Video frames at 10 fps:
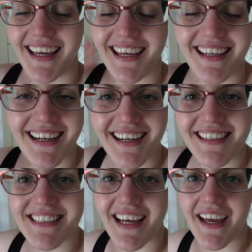Hey
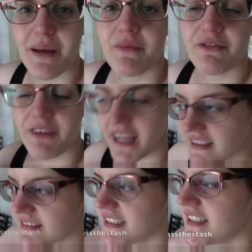guys, I am
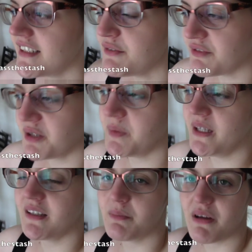finally
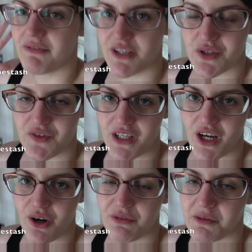filming my finished
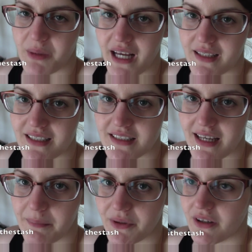video for Black Lace
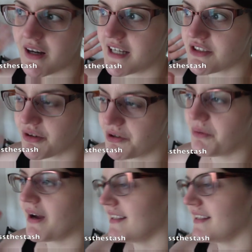Sampler. I don't know why